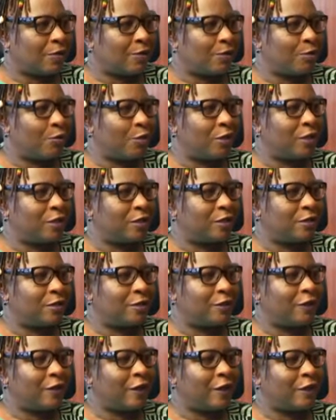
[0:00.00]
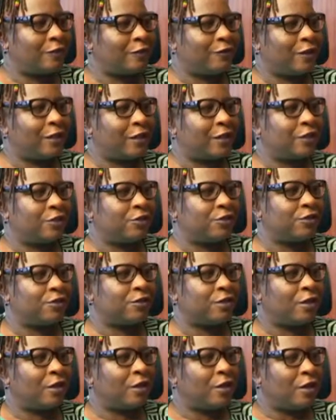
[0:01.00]
comparative
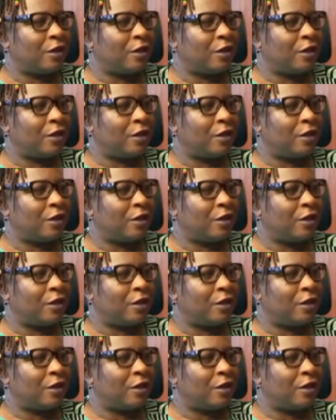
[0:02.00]
advantage,